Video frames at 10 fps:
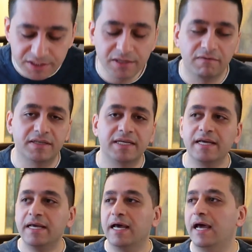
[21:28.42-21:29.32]
service.
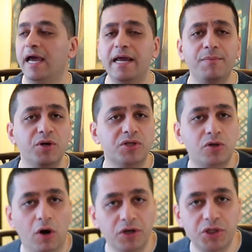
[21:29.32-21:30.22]

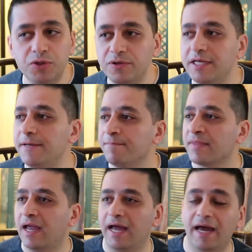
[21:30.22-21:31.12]
AWS Guard Duty,
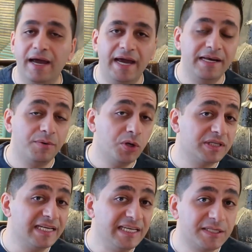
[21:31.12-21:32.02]

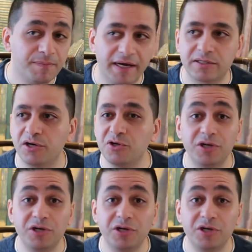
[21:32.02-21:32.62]
AWS Inspector.